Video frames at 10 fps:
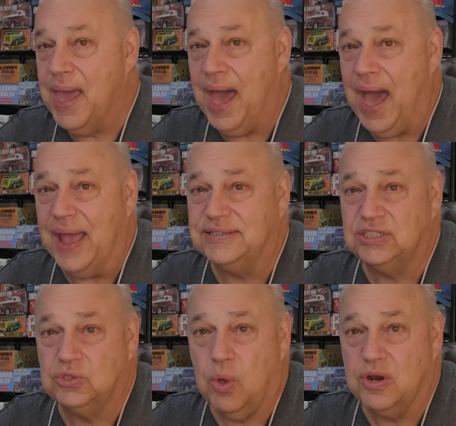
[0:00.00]
I
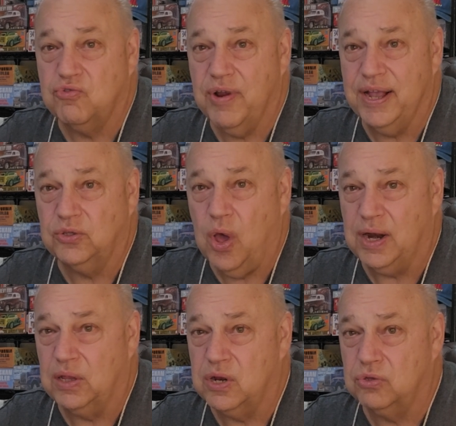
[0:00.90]
just thought it dragged on
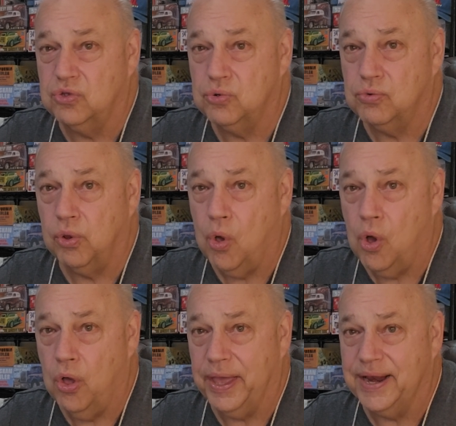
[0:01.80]
a little too
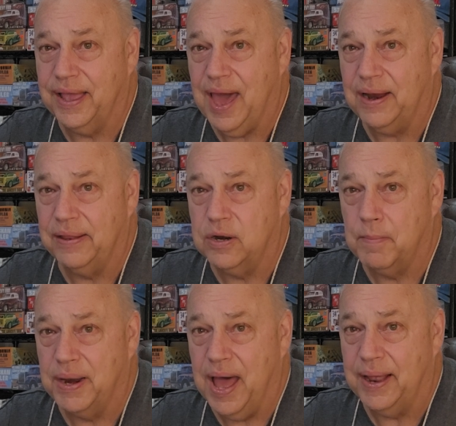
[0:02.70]
long and it got a
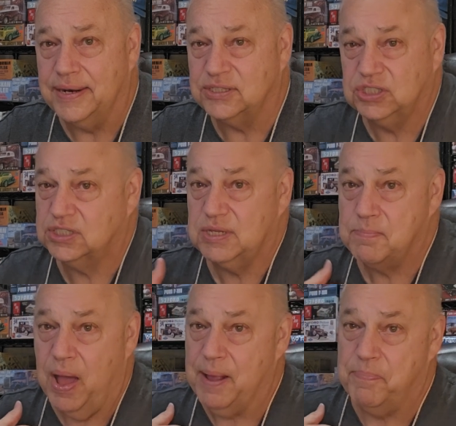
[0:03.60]
little monotonous, just in
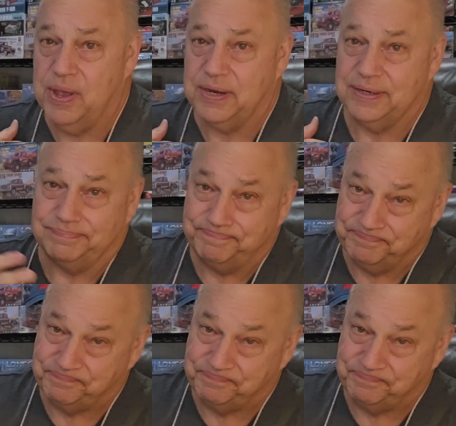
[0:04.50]
my opinion.